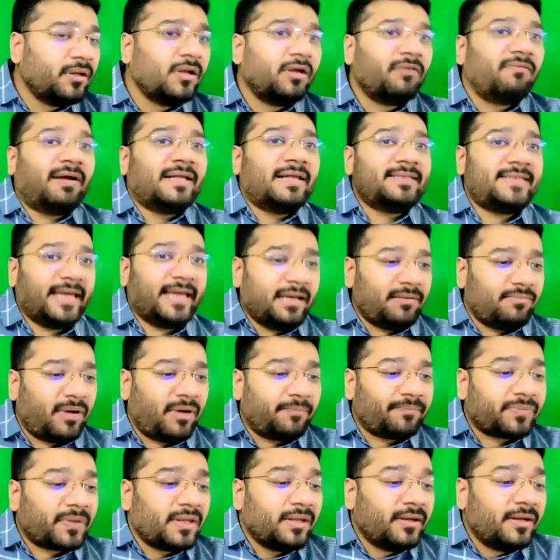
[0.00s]
Once again,
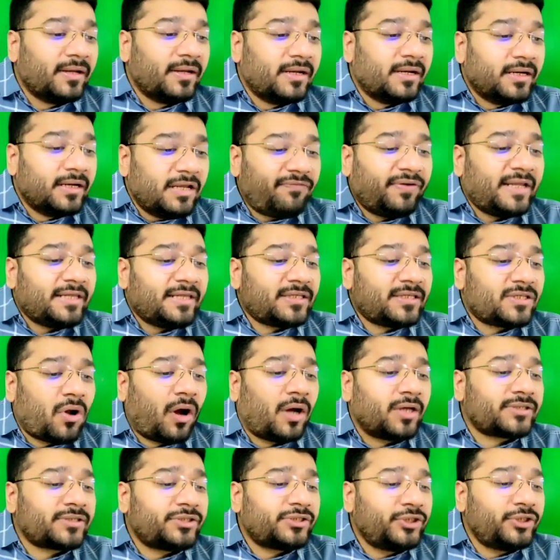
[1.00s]
ma'am. Difference
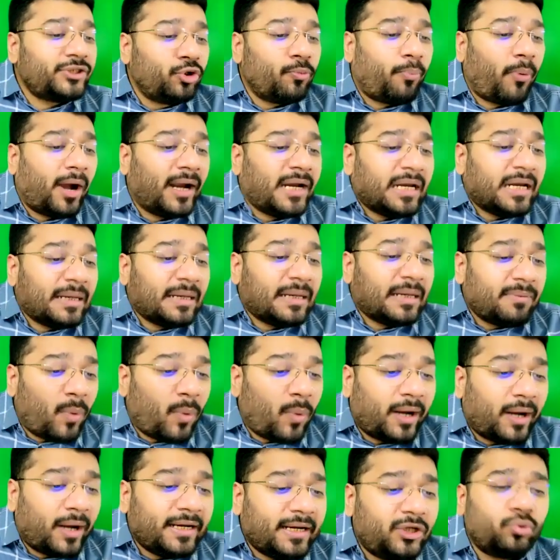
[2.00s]
caused due to point number 1
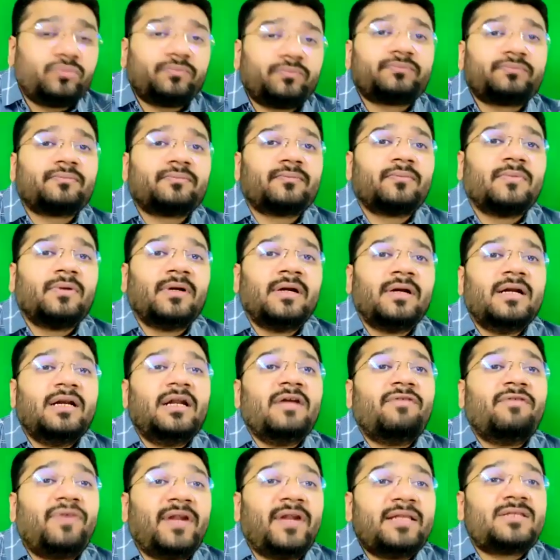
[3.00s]
and 2.
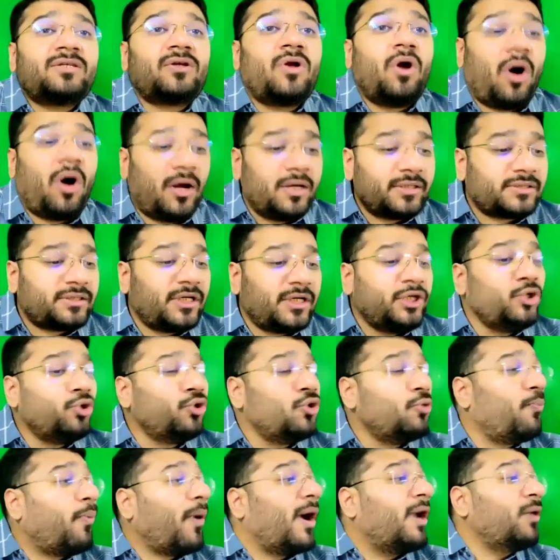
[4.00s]
Difference caused due
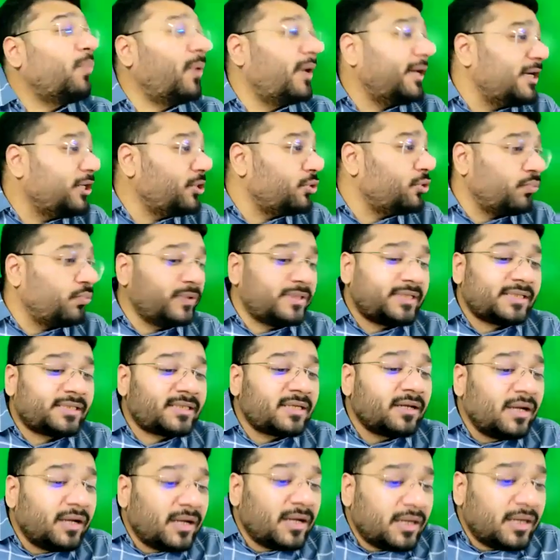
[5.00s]
to point 1 and 2, which is
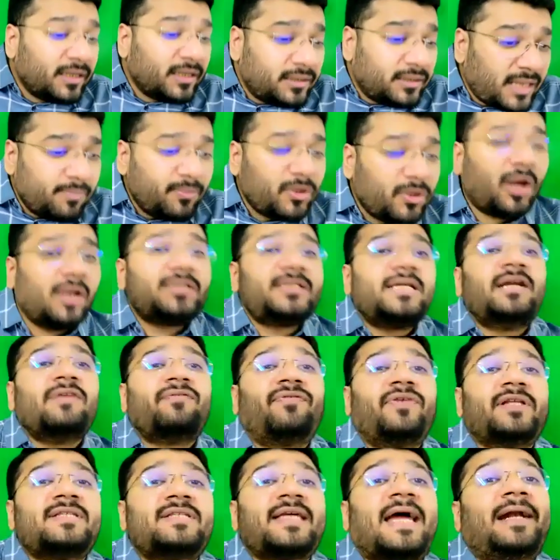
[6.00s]
terminology
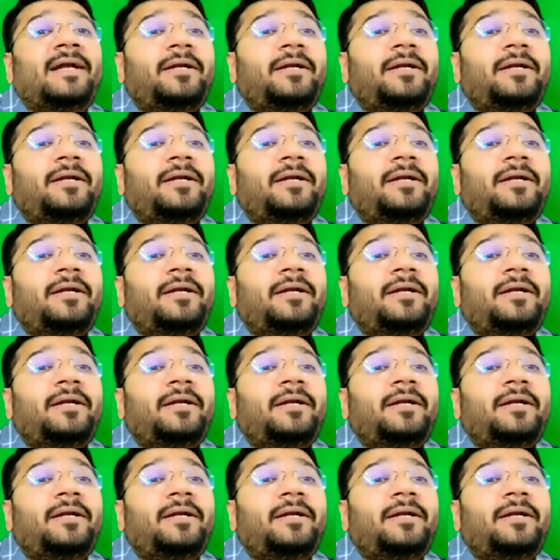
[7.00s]
difference